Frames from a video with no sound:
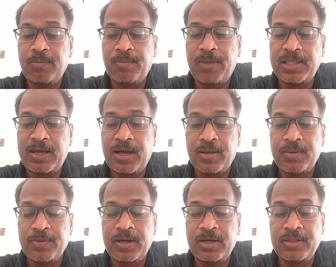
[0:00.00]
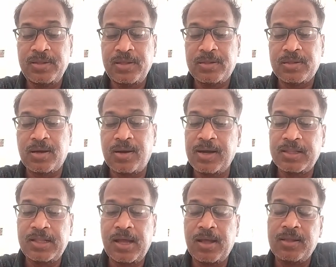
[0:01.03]
by the disease called
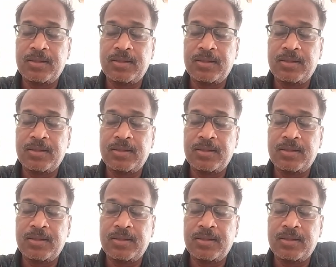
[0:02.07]
the